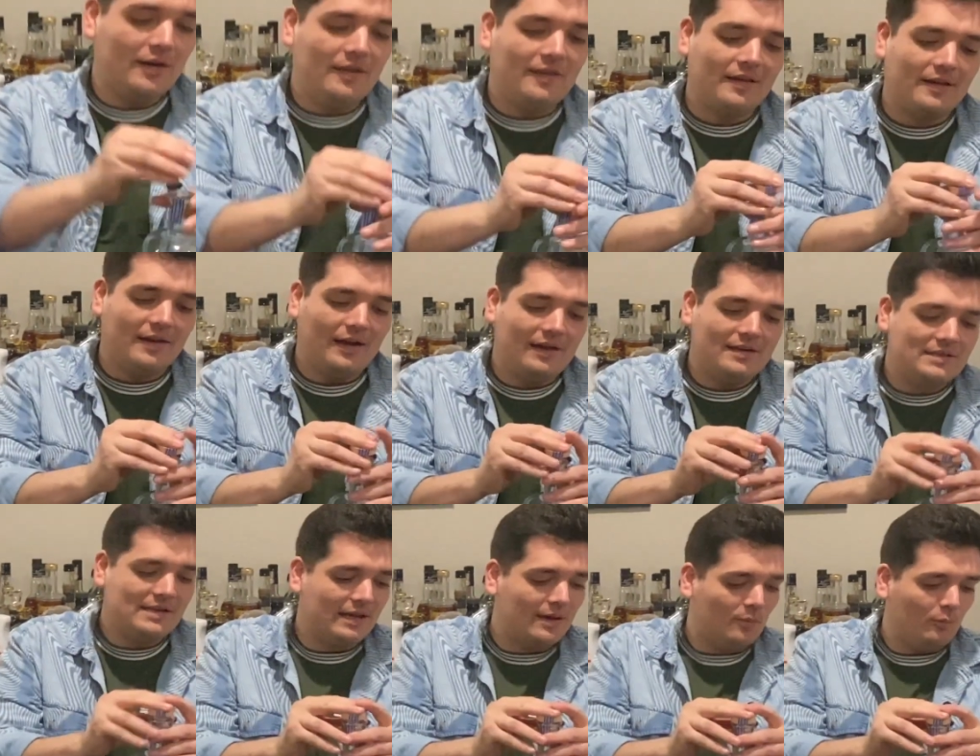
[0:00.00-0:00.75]
in the
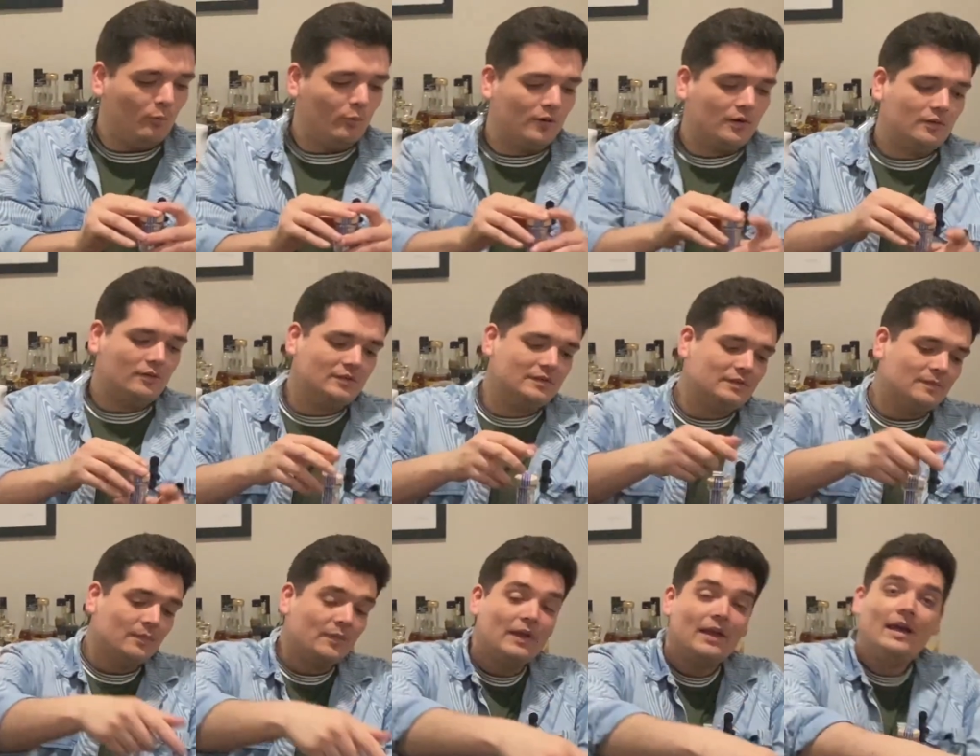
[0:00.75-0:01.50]
goddamn world.
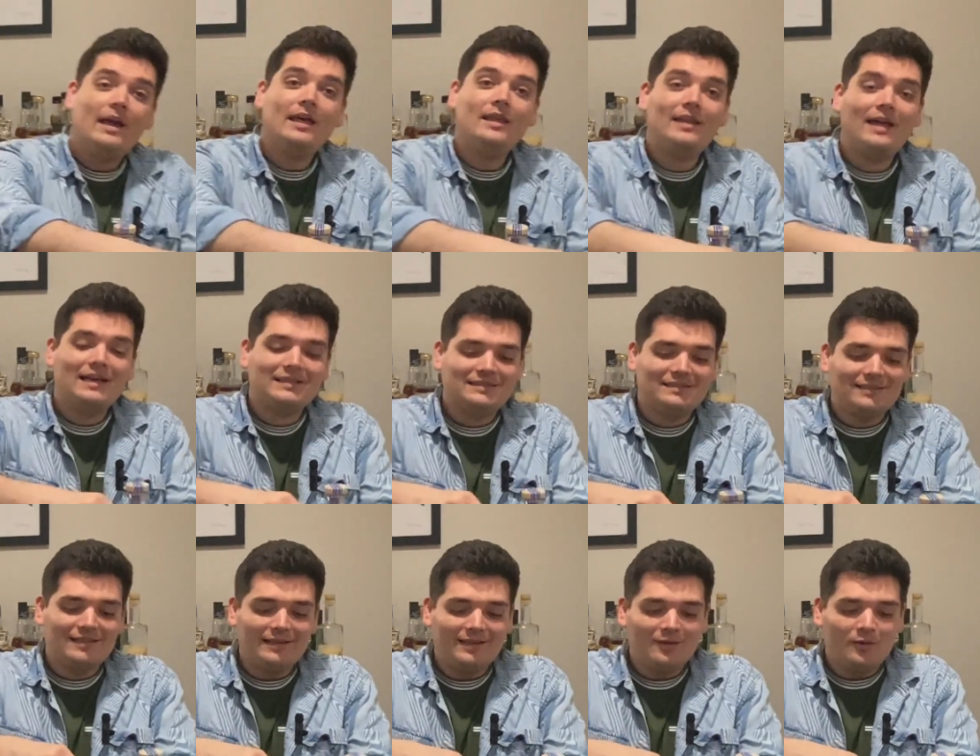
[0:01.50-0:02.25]
And
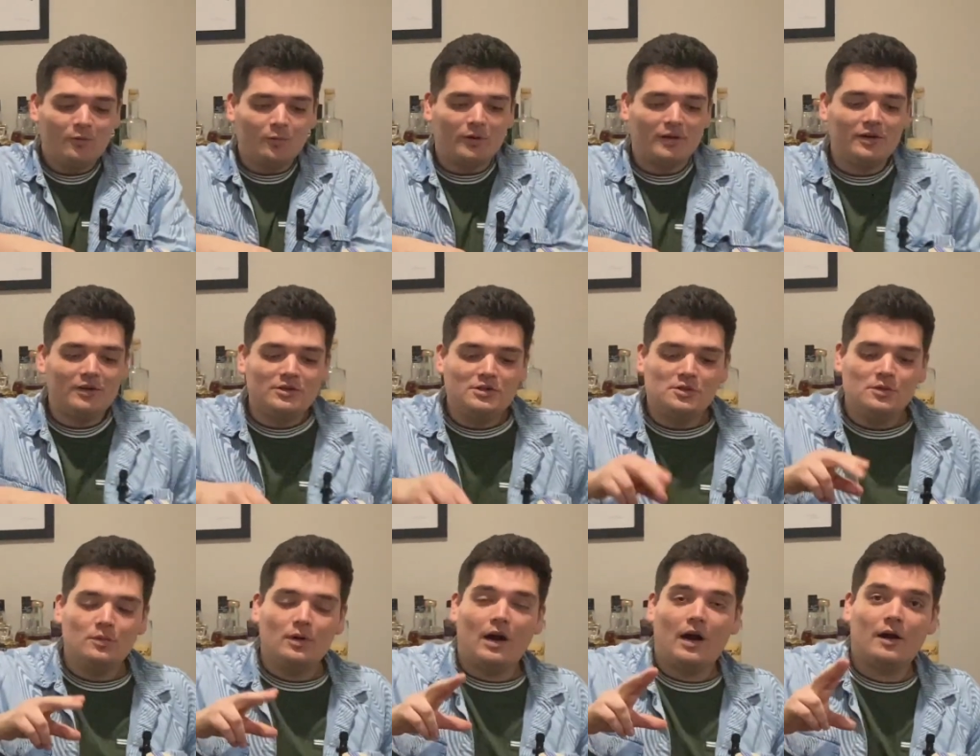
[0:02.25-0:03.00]
lastly, we're going to
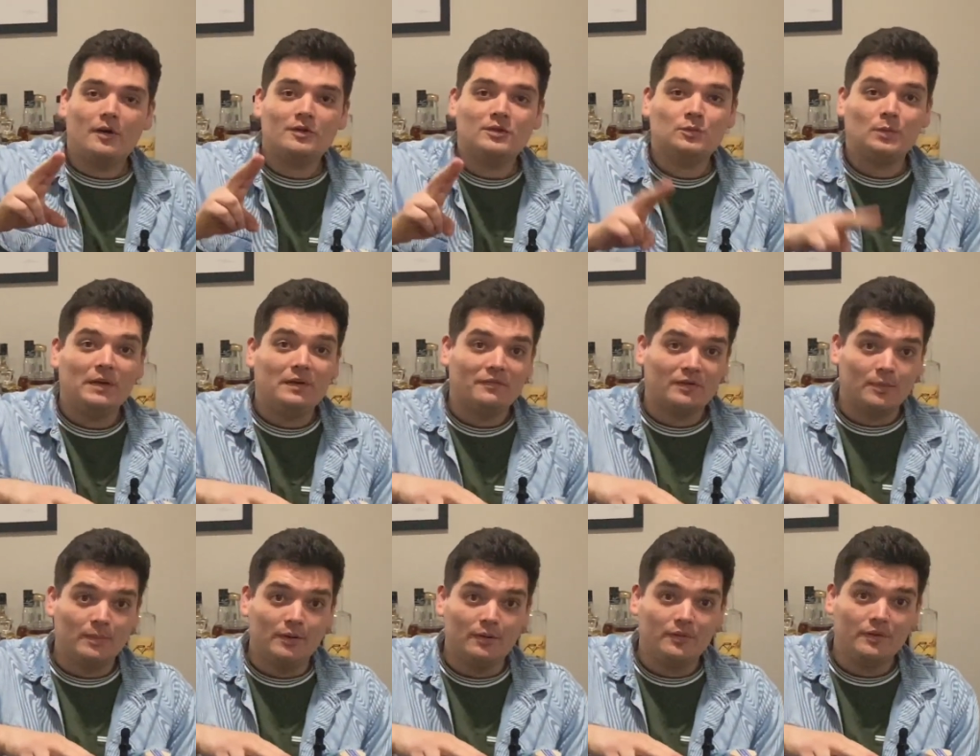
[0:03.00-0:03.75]
do our sweet
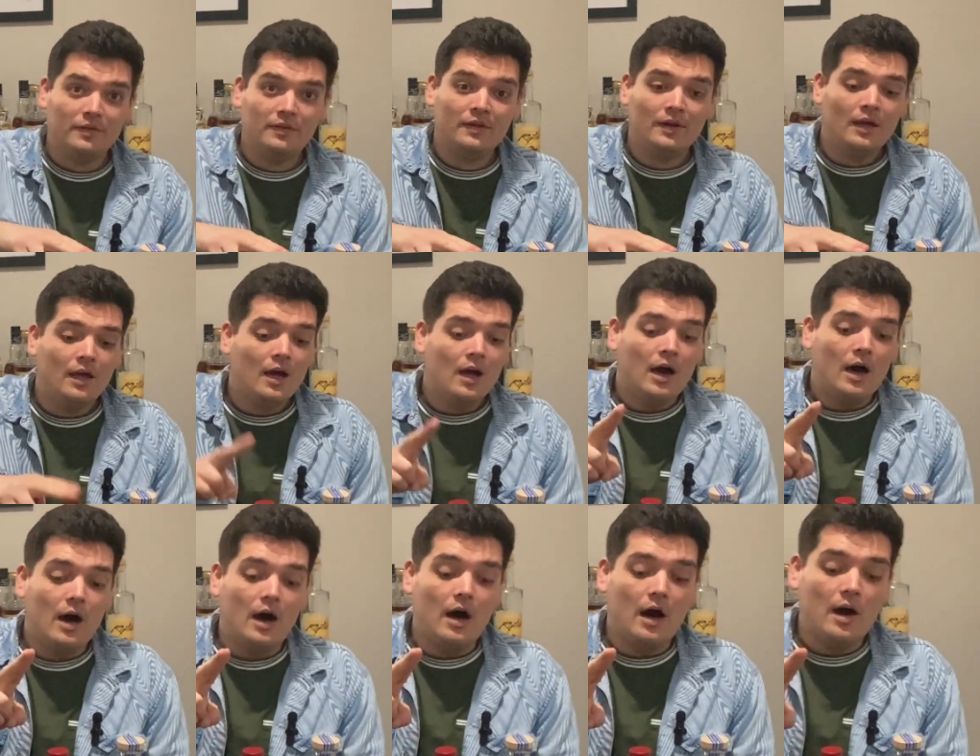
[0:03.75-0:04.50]
vermouth.
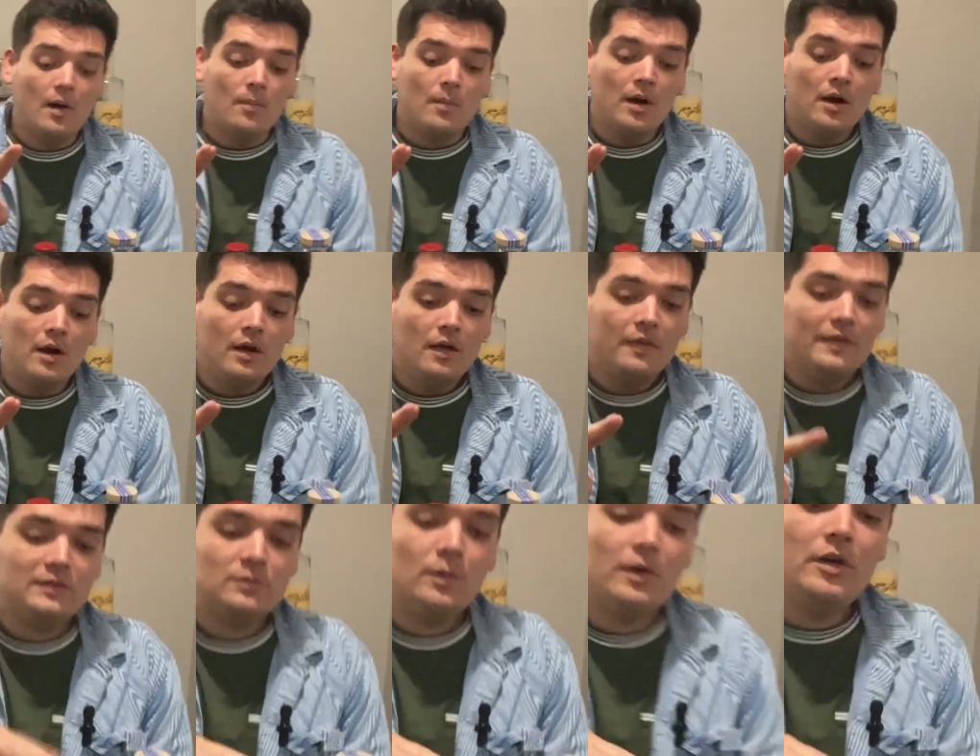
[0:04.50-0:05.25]

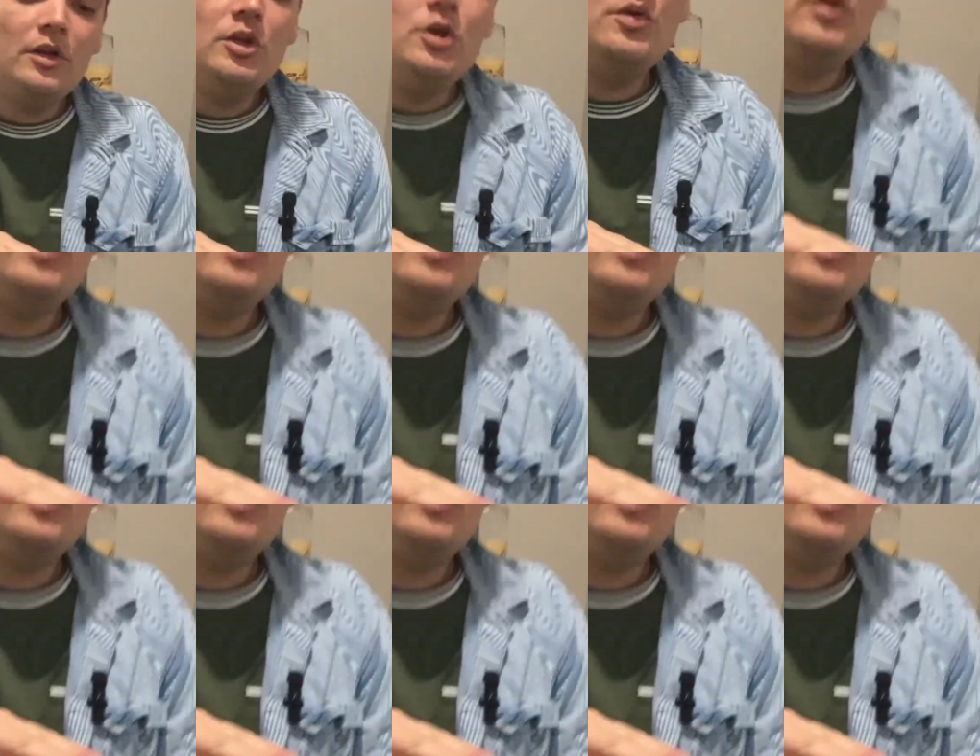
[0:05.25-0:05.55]
This one you